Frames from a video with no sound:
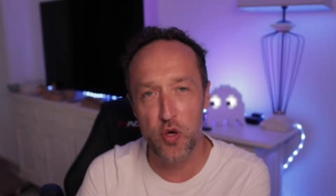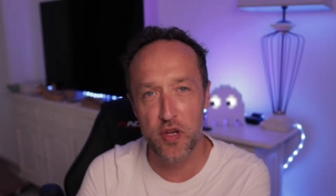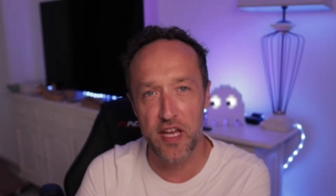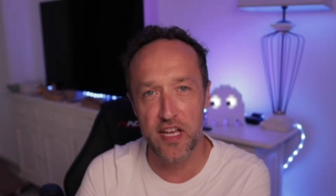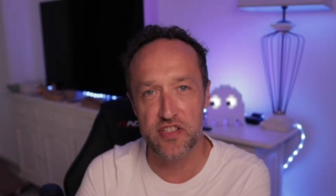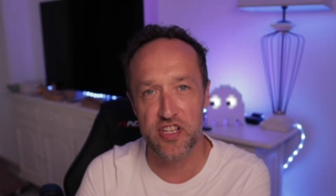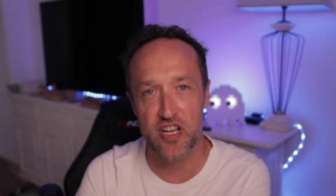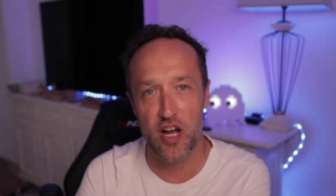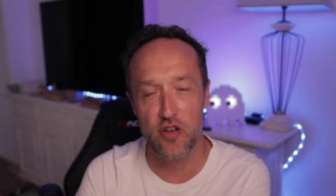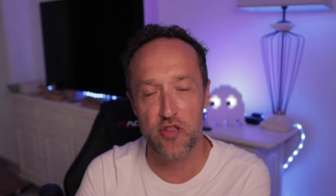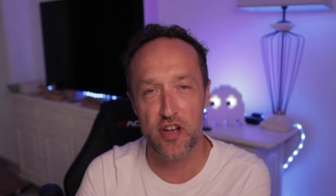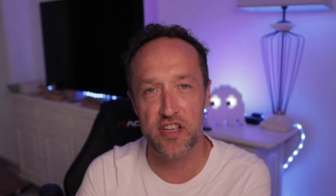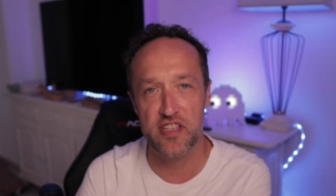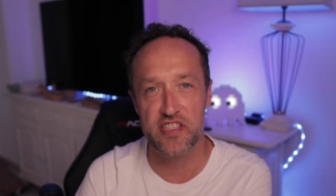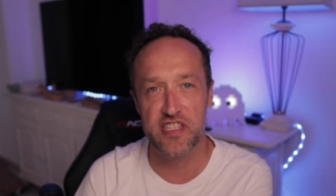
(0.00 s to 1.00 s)
years ago
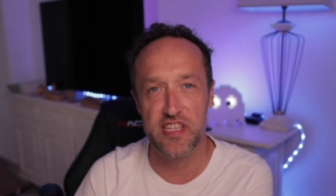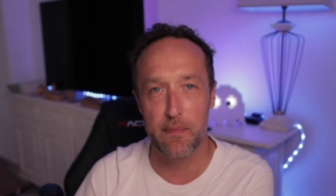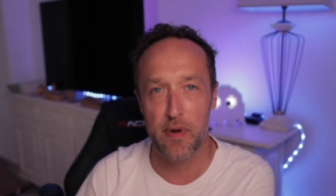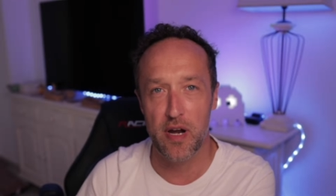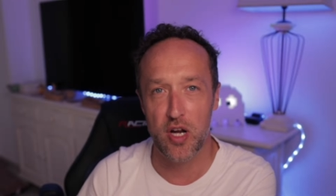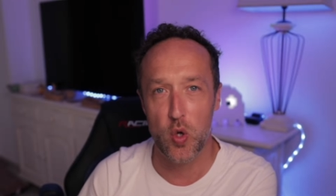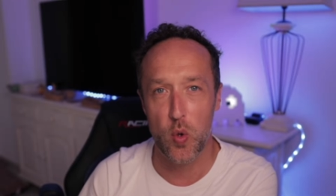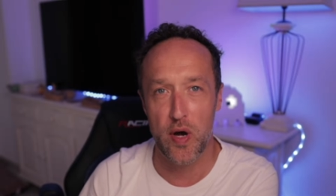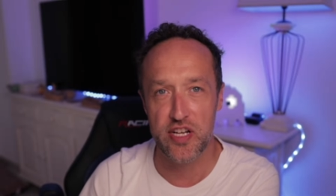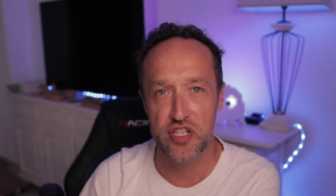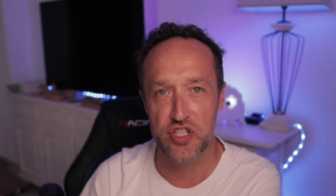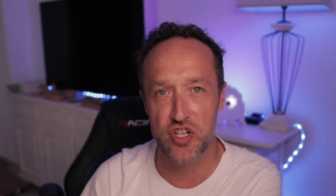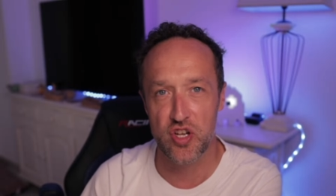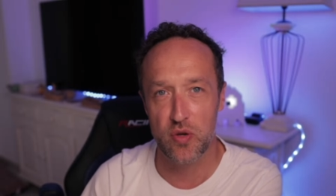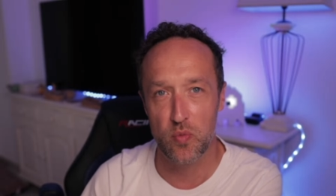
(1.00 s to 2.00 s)
that a similar
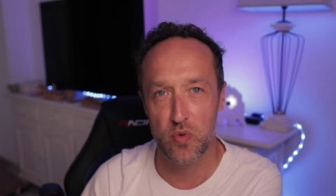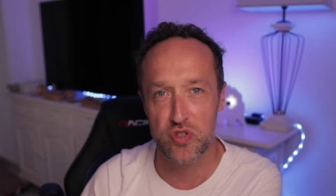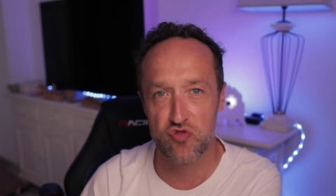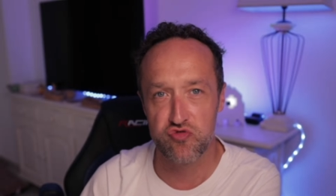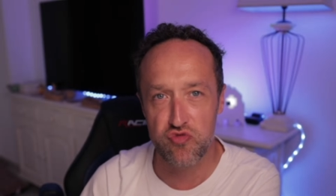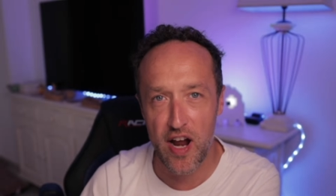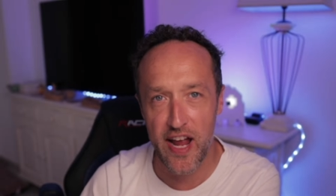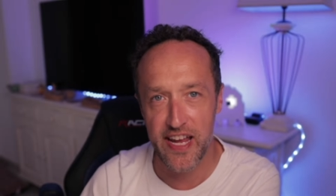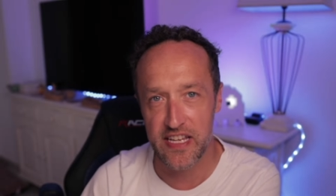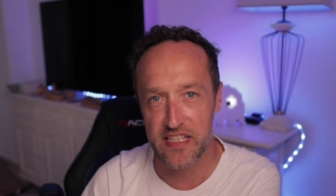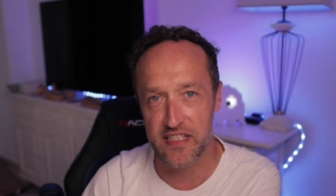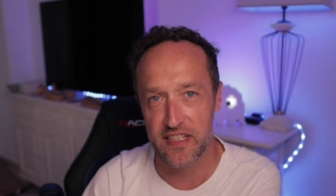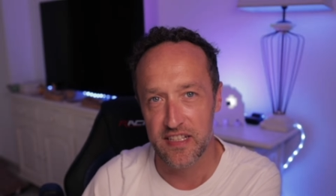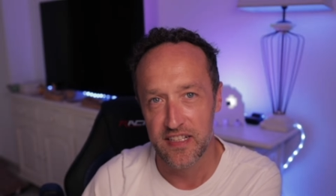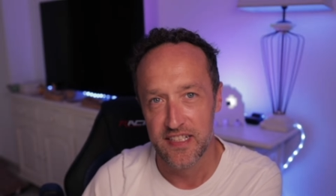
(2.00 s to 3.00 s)
question was
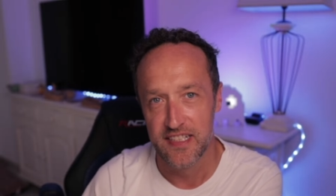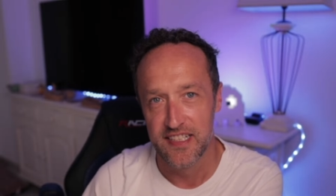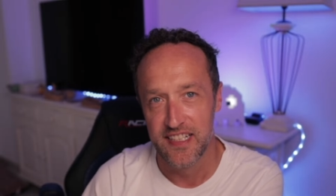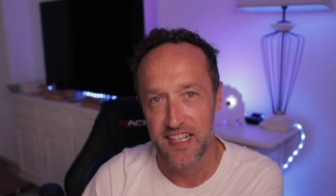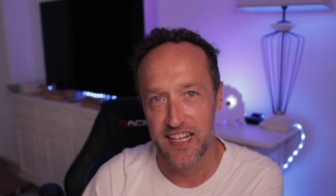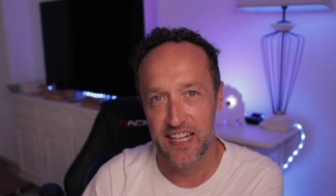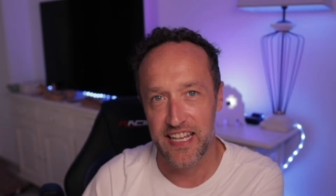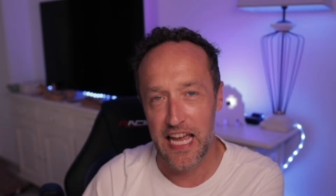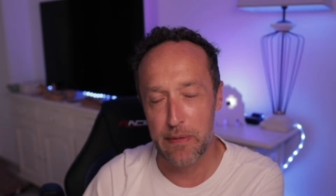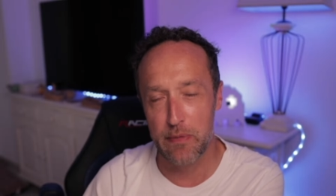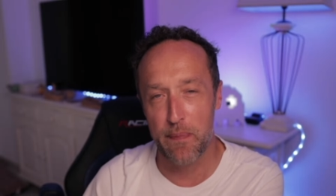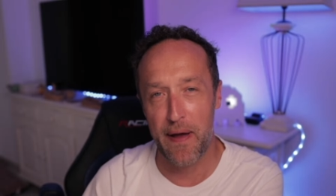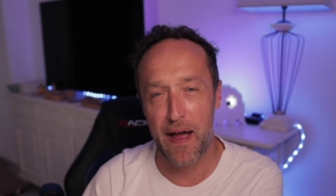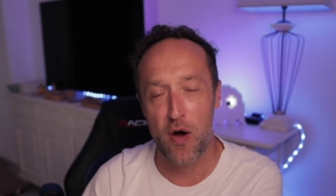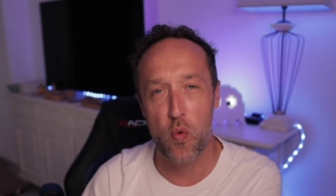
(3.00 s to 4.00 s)
raised. And it came
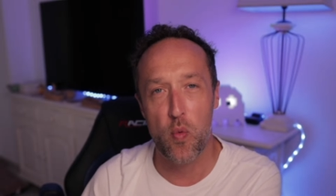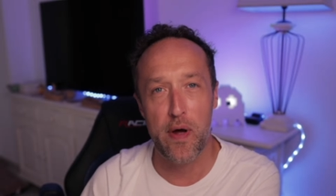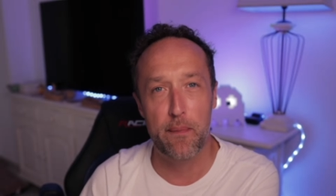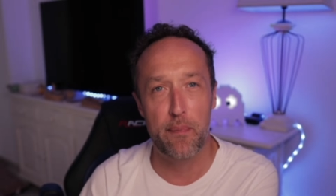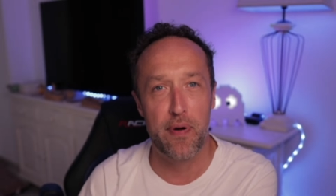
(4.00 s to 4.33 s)
about when